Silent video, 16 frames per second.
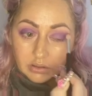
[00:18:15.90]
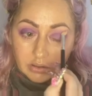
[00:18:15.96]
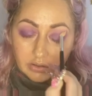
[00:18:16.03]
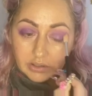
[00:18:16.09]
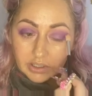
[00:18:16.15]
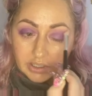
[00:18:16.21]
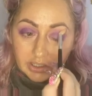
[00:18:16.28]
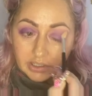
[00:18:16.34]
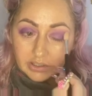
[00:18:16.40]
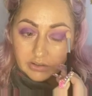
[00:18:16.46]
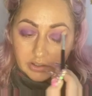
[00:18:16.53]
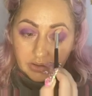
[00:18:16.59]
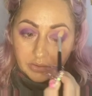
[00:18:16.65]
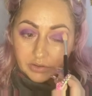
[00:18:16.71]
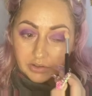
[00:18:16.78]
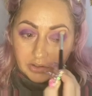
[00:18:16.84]
So you can
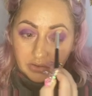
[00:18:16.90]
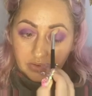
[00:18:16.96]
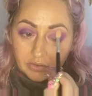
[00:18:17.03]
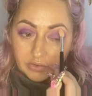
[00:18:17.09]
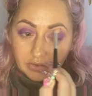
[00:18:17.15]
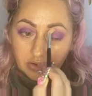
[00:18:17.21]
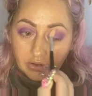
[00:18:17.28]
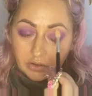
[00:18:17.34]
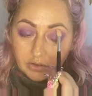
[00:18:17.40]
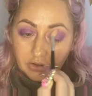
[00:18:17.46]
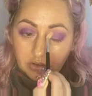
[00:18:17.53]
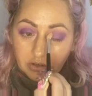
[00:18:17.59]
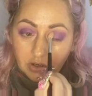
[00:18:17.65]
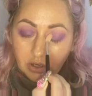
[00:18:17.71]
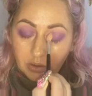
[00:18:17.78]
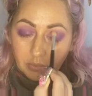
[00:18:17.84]
tell the difference a lot of the
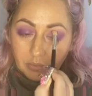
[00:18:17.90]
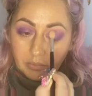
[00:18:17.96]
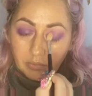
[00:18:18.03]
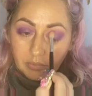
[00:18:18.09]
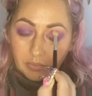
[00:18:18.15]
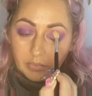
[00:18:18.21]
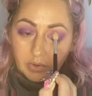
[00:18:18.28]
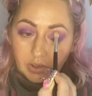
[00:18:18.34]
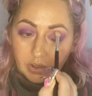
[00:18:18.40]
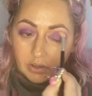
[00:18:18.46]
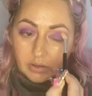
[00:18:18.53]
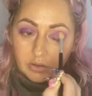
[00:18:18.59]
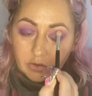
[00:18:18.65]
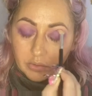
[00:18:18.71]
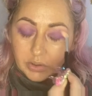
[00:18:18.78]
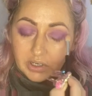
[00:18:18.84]
time
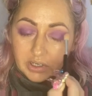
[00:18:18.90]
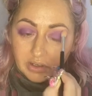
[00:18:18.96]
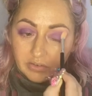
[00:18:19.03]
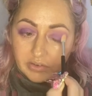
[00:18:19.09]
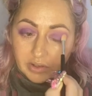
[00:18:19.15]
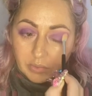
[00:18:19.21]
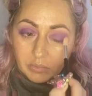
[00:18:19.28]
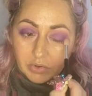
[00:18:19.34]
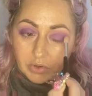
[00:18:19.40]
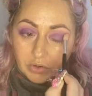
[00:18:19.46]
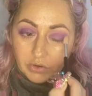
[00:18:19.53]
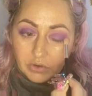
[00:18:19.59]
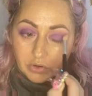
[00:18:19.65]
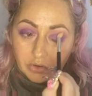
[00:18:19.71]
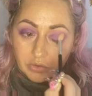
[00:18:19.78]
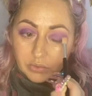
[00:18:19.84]
between someone who
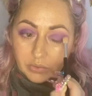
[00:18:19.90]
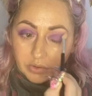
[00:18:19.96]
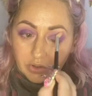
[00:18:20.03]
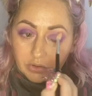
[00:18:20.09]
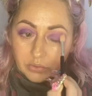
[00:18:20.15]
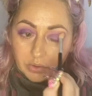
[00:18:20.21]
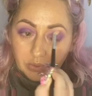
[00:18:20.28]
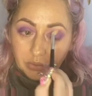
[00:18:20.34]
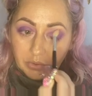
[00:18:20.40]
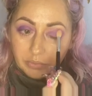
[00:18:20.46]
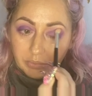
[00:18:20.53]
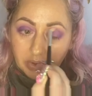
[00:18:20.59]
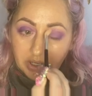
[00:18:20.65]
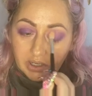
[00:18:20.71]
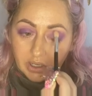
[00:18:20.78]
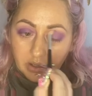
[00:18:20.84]
knows what they're doing with
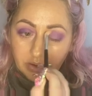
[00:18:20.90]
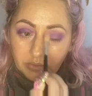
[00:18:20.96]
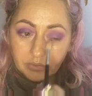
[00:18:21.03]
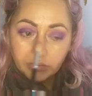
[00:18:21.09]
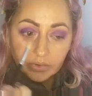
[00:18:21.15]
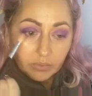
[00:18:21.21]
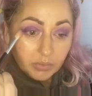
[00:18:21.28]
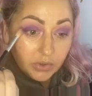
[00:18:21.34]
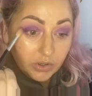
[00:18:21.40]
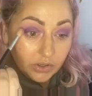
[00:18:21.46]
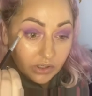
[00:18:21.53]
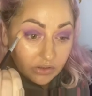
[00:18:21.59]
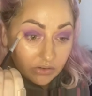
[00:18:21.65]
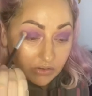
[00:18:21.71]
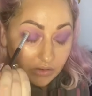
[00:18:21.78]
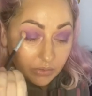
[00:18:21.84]
makeup and someone who
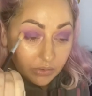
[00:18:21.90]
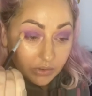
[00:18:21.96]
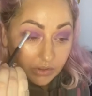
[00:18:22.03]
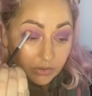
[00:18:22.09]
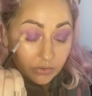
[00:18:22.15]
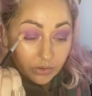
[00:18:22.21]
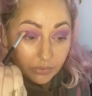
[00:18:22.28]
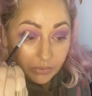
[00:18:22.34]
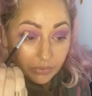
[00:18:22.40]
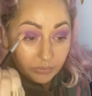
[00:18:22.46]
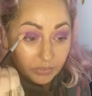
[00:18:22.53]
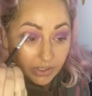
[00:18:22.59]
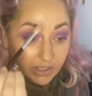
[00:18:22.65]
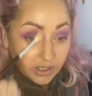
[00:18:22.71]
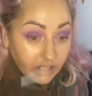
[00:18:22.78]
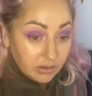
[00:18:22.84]
doesn't know what they're doing with
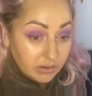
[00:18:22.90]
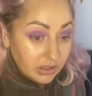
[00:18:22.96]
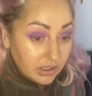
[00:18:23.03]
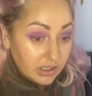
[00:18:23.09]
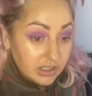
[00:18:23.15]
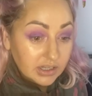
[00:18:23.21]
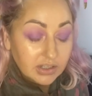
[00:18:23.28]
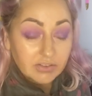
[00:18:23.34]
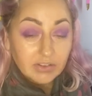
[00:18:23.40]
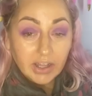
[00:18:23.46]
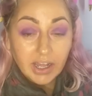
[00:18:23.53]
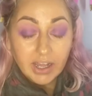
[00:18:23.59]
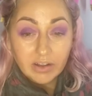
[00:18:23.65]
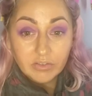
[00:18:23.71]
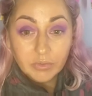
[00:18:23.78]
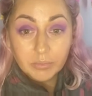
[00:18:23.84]
makeup. If they
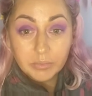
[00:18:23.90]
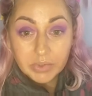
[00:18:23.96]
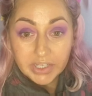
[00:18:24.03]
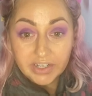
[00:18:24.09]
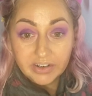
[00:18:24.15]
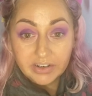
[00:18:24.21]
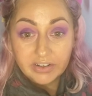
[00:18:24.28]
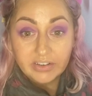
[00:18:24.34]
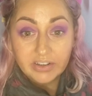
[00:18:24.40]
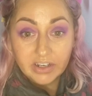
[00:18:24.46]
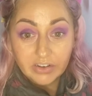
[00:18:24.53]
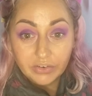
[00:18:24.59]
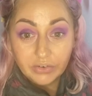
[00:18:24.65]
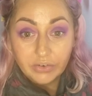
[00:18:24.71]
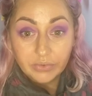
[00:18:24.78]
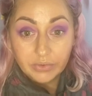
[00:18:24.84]
haven't blended, they
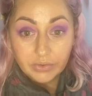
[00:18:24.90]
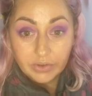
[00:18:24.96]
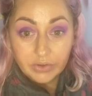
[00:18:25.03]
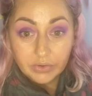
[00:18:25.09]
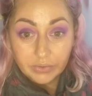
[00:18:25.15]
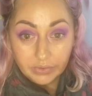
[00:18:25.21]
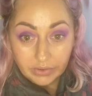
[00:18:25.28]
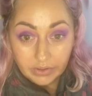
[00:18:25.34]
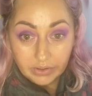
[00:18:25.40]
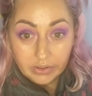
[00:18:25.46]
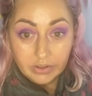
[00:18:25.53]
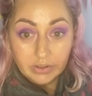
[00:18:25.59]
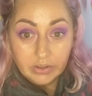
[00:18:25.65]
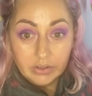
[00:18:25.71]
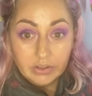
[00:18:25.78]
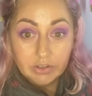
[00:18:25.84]
don't know what they're doing.
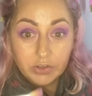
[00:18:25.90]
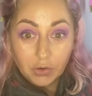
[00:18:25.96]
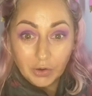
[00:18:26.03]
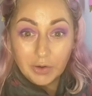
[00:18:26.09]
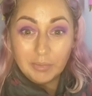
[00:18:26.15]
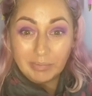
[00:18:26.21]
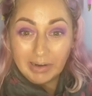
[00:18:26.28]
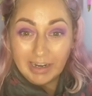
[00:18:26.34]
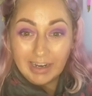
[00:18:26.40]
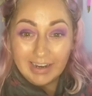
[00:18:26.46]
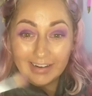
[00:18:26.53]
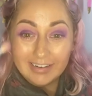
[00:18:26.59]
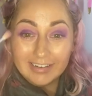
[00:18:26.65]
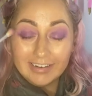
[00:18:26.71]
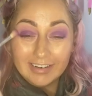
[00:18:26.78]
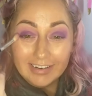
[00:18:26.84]
You've got to
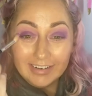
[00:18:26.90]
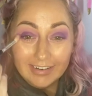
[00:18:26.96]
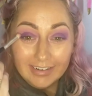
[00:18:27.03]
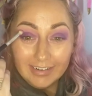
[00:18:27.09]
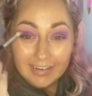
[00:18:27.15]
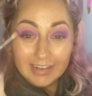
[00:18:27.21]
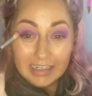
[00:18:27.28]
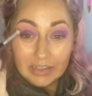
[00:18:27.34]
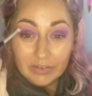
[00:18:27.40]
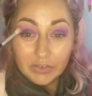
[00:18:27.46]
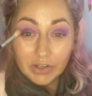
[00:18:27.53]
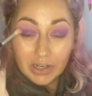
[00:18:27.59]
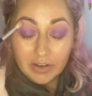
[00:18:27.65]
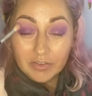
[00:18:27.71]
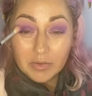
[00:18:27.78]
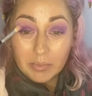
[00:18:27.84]
blend. You've got to
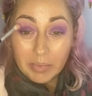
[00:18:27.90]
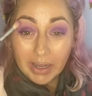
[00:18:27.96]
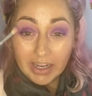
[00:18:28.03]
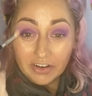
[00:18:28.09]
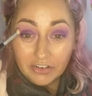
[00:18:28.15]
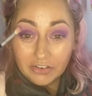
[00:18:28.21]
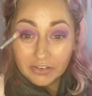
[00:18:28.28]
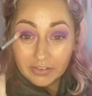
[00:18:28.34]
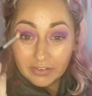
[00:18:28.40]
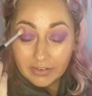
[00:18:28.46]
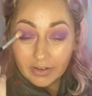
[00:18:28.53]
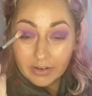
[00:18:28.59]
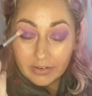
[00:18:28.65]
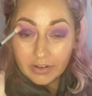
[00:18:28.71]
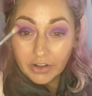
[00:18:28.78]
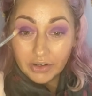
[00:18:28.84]
have the patience.
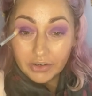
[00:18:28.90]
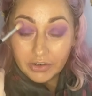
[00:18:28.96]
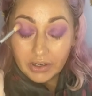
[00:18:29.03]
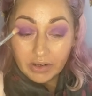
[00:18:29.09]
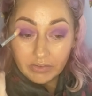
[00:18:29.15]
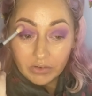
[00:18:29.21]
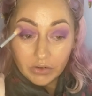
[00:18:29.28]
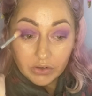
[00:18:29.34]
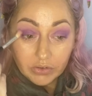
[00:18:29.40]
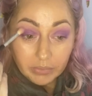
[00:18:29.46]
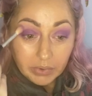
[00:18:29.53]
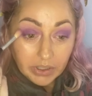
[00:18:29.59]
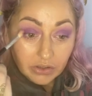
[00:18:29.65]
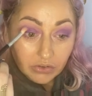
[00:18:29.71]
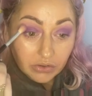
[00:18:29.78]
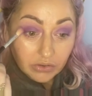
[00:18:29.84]
See, I don't have a lot of
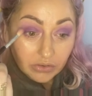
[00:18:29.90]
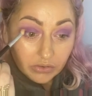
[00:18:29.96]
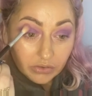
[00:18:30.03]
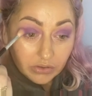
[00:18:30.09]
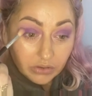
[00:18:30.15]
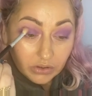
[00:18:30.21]
patience.